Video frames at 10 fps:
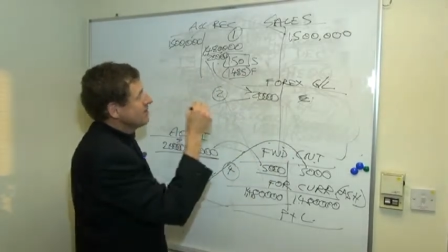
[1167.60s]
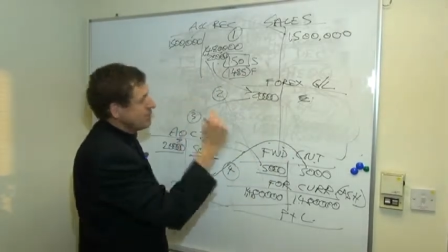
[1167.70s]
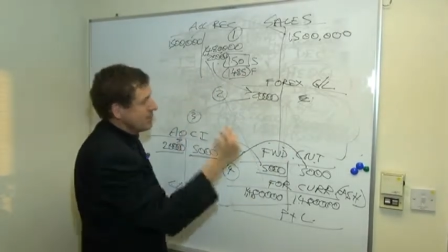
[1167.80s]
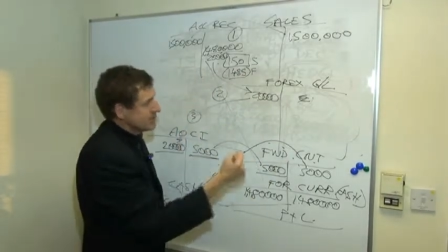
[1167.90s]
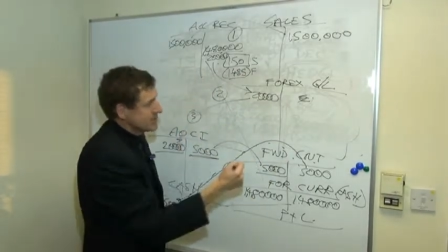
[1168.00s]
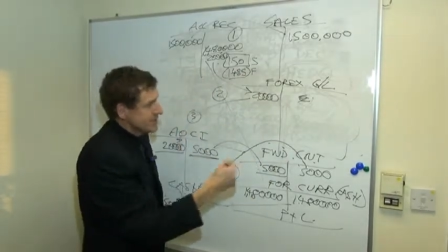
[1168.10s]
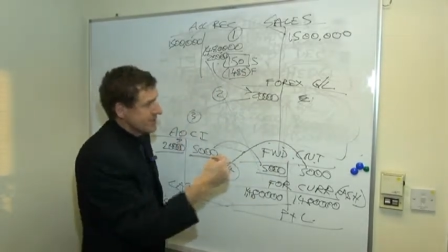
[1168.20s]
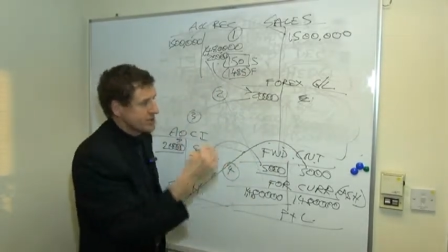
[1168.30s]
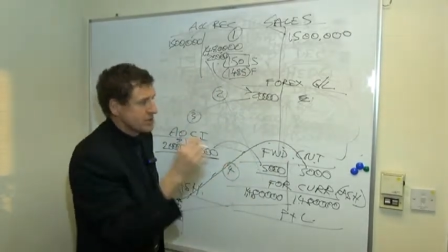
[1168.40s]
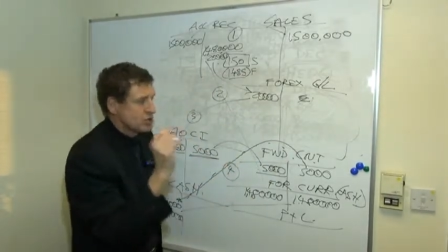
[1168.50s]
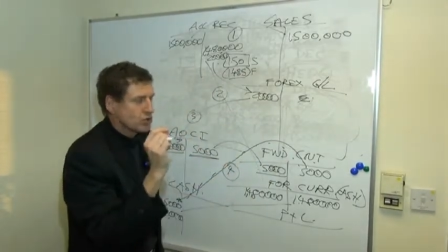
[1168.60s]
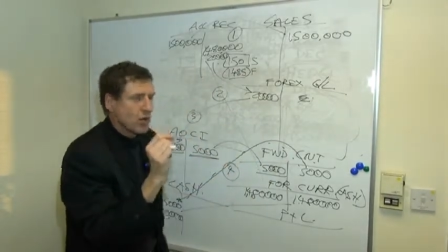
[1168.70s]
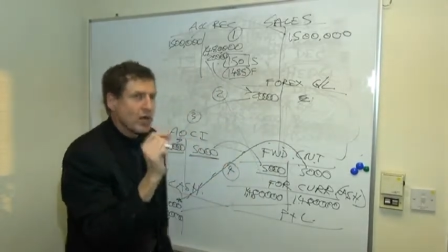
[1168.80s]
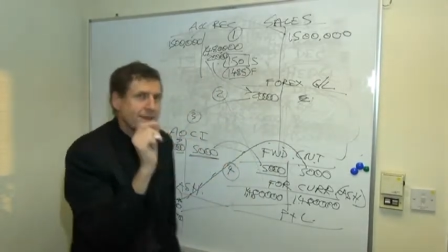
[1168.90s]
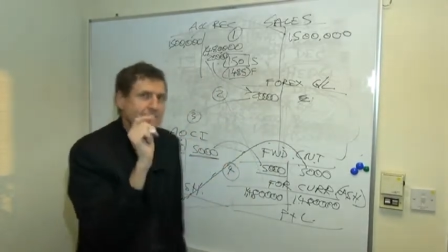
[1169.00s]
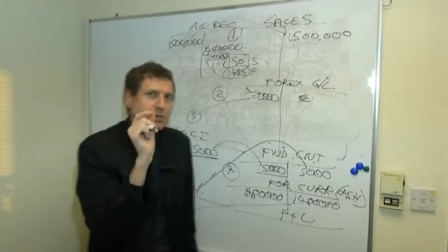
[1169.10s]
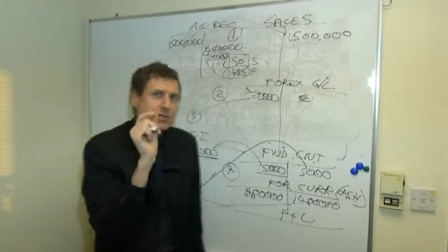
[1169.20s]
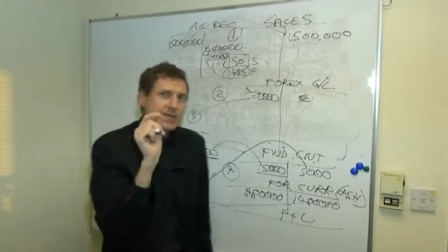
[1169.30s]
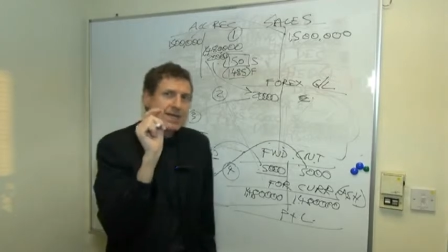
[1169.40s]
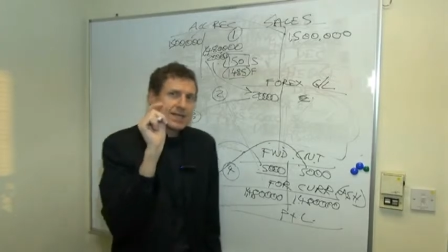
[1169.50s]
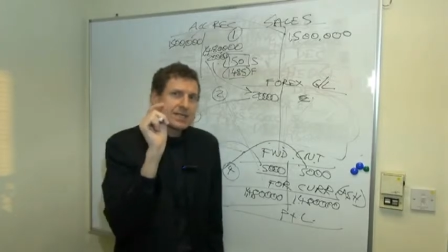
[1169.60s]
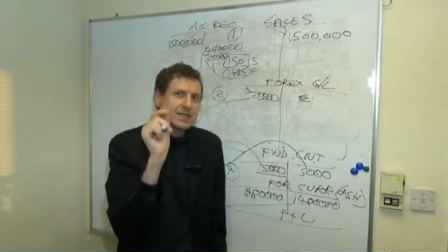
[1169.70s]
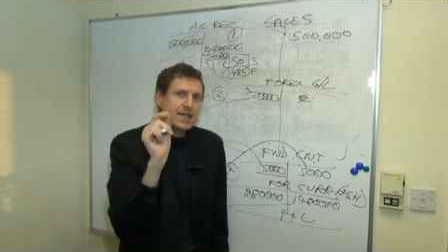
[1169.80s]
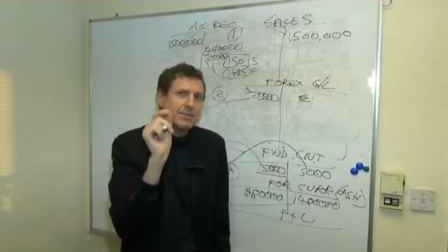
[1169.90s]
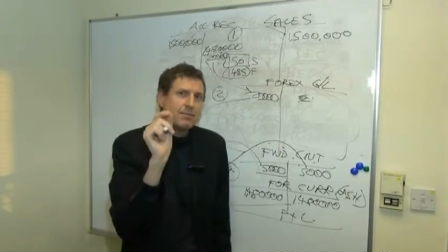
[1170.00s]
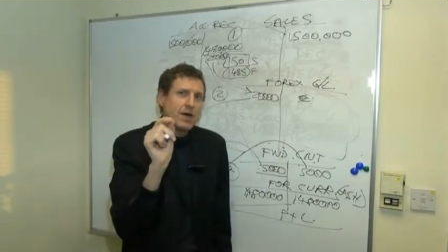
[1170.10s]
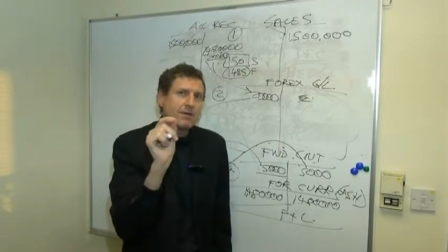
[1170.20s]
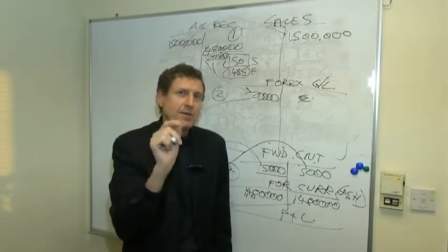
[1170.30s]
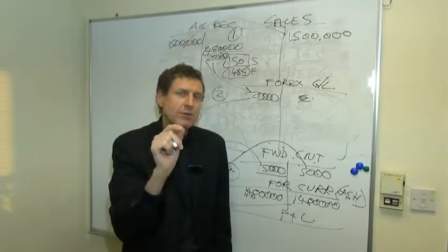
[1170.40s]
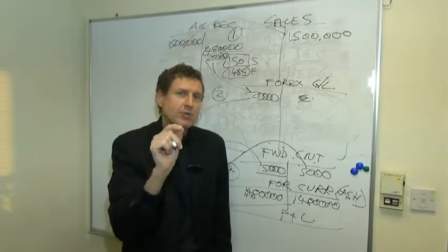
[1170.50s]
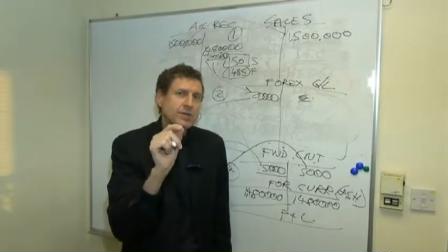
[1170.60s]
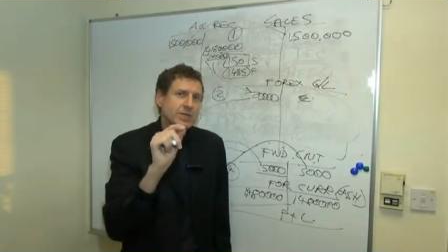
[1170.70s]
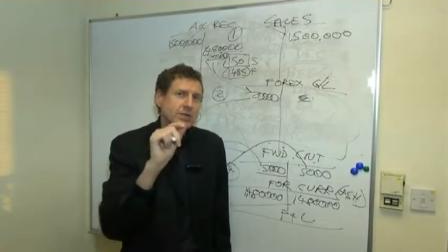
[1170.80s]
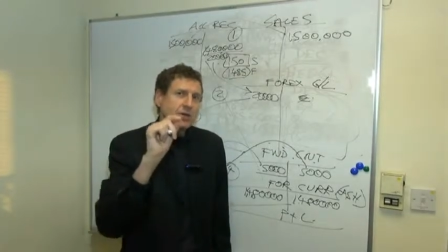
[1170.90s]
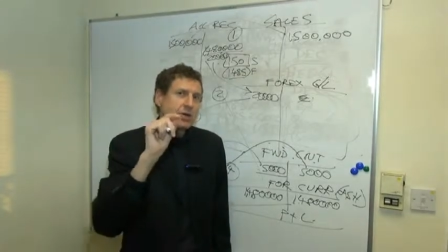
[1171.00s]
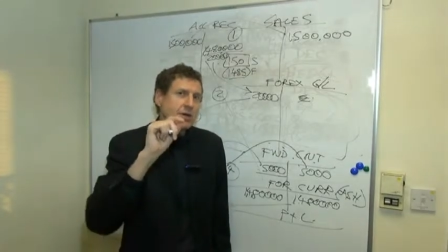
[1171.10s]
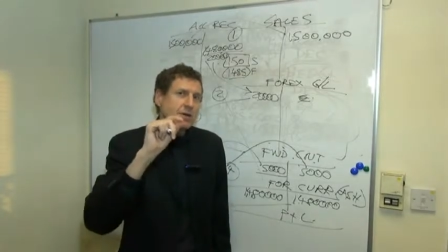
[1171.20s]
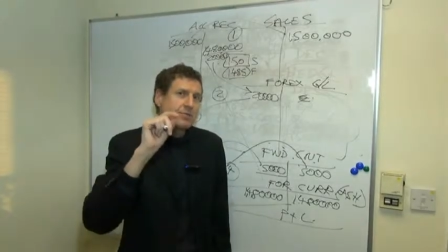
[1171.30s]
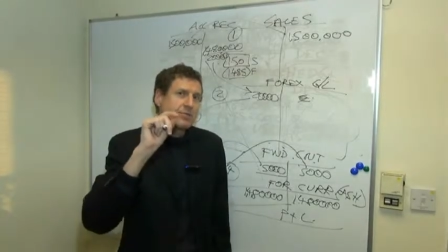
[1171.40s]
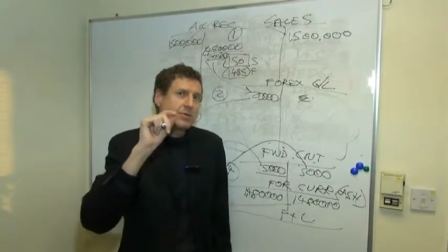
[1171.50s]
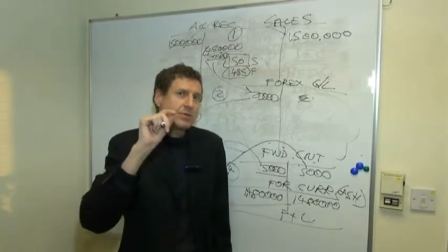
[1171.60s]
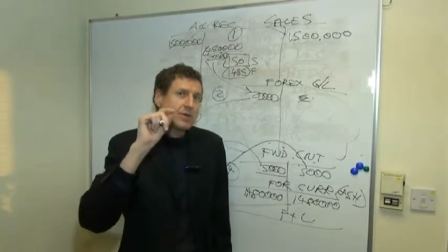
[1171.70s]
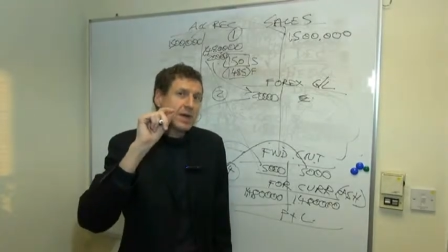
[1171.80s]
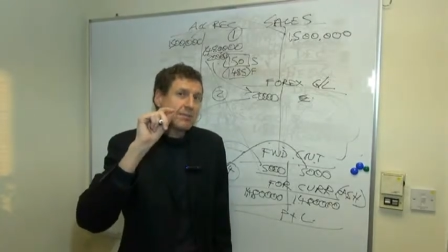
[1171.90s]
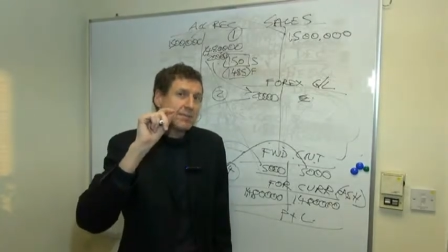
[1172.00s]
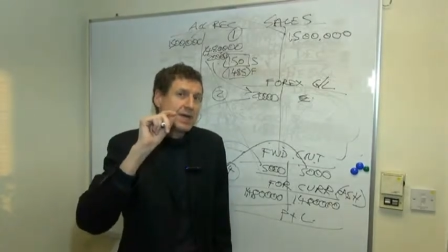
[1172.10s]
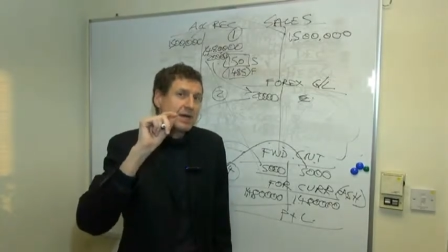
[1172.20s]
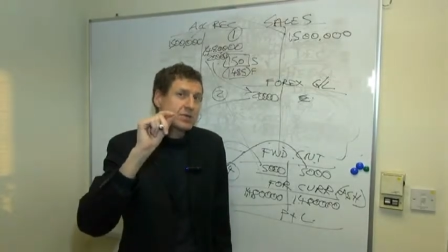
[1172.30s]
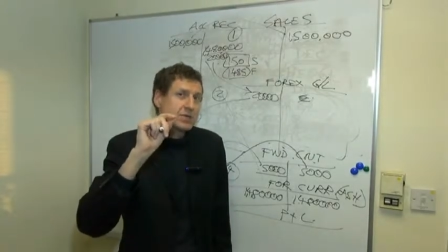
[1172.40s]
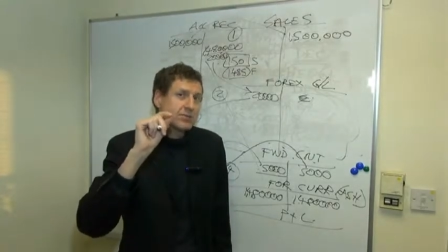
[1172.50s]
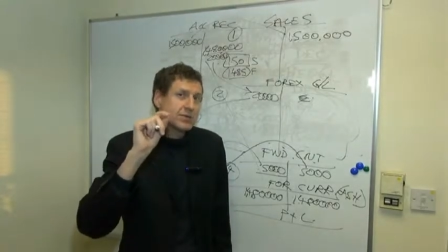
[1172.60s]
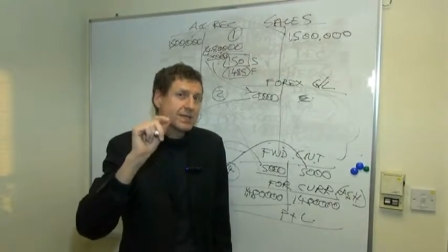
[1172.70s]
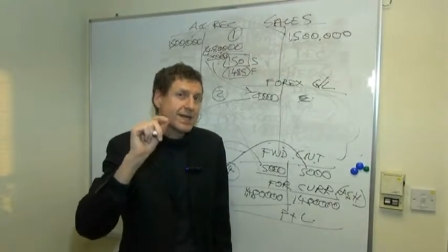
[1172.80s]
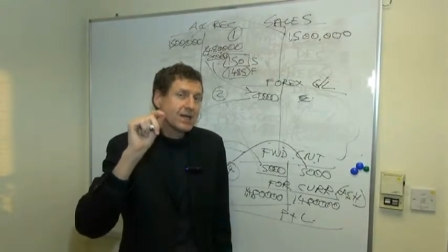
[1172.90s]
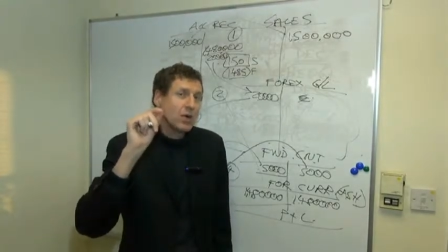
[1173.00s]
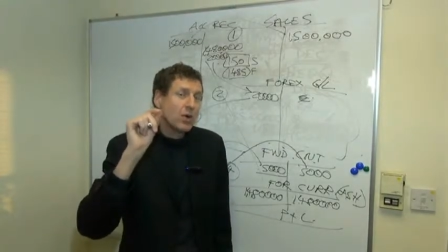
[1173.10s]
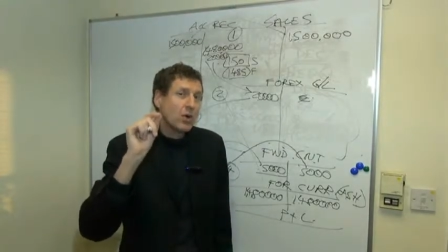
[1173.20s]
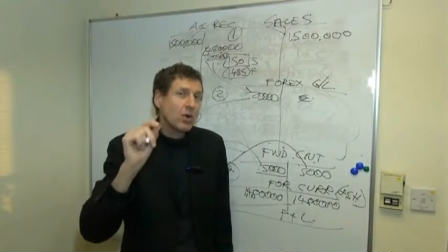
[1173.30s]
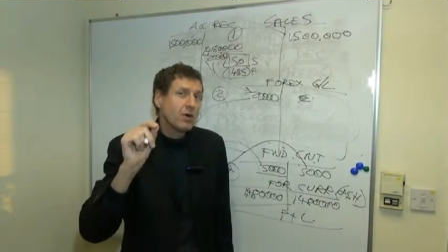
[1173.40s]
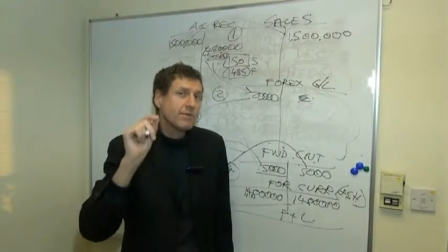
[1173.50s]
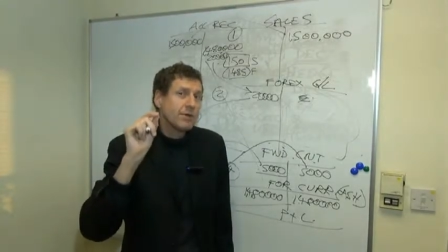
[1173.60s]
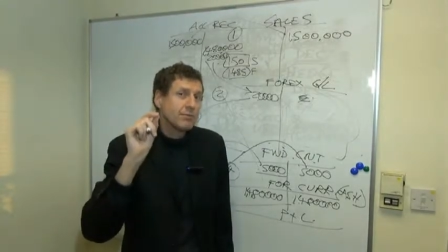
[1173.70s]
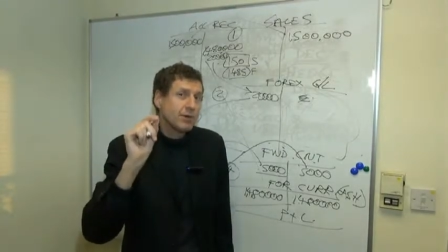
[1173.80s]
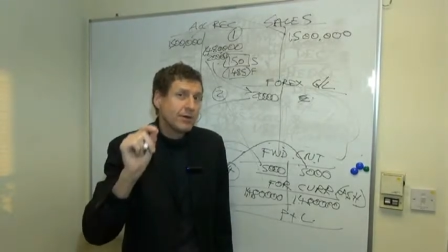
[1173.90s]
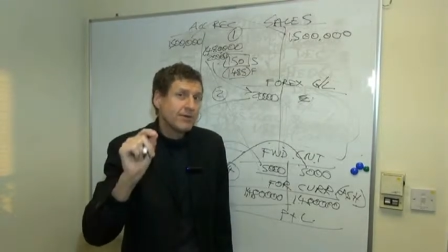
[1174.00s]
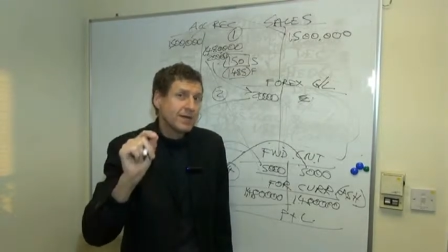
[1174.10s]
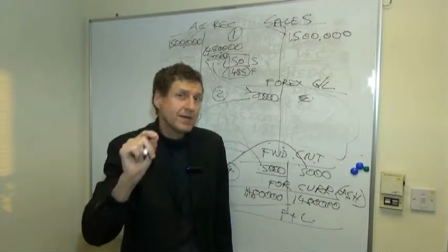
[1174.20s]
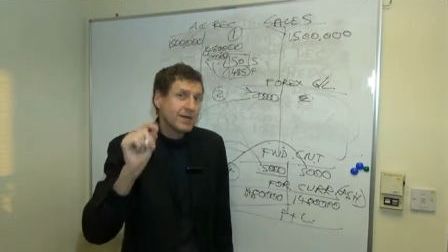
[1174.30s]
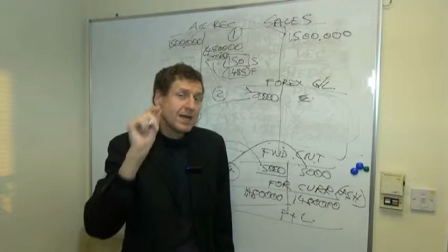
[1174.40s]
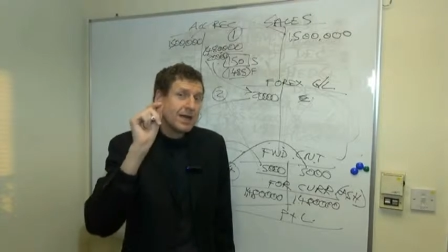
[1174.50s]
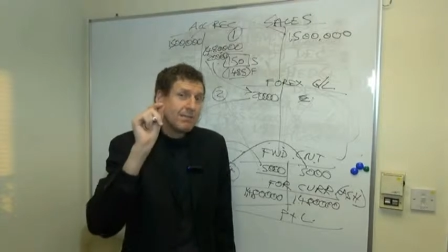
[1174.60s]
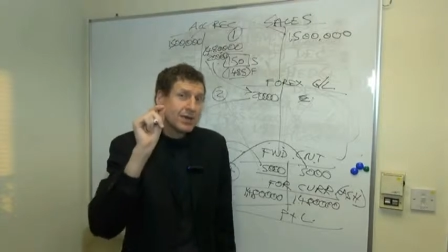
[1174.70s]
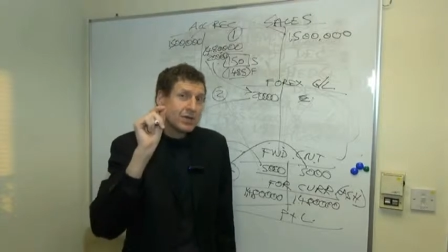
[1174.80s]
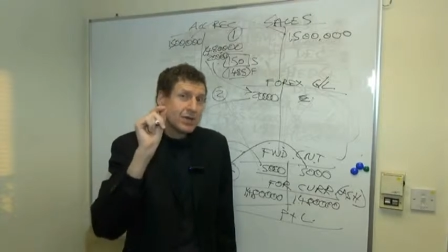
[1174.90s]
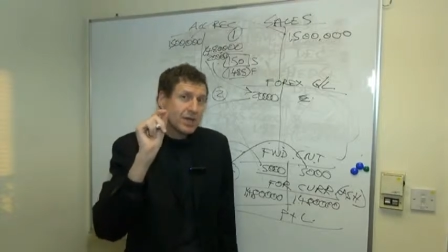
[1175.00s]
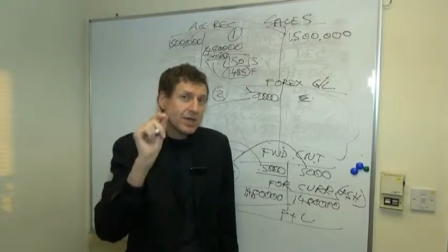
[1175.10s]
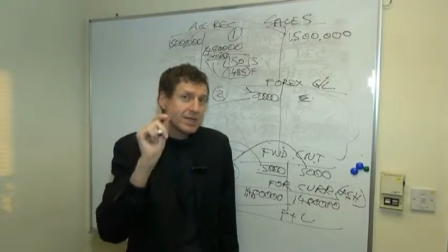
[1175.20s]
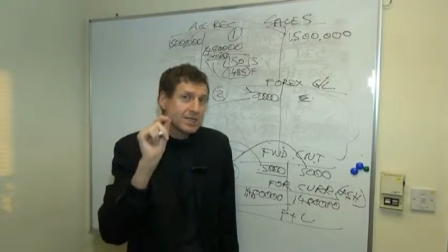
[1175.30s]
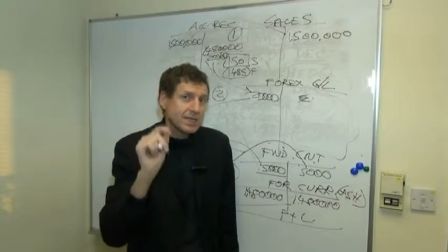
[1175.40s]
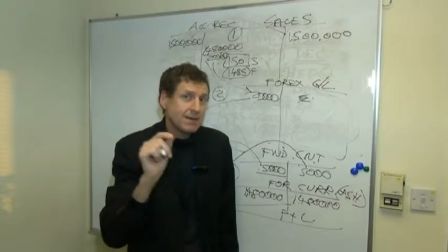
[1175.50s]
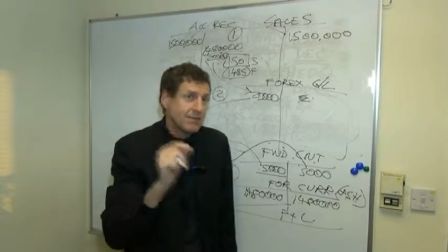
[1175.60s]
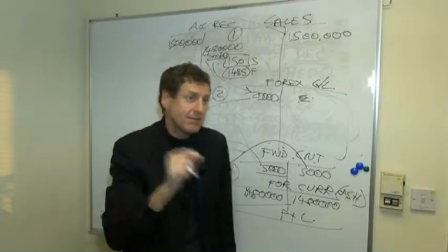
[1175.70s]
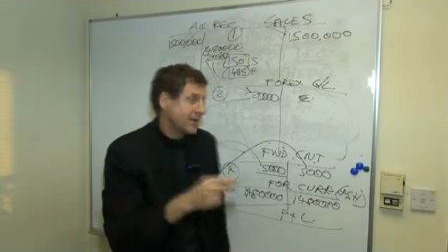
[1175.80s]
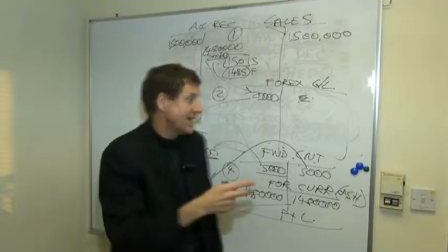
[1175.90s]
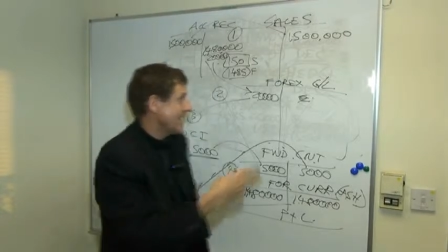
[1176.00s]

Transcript: the purpose is to try and protect some of that risk. You're not going to be able to protect all of it perfectly, but you can get some of it.